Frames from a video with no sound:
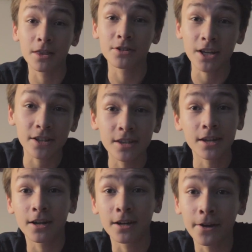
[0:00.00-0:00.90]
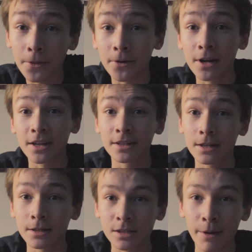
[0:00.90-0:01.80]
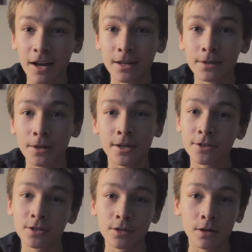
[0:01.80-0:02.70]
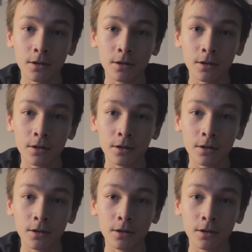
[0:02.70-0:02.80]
There's actually another spec that is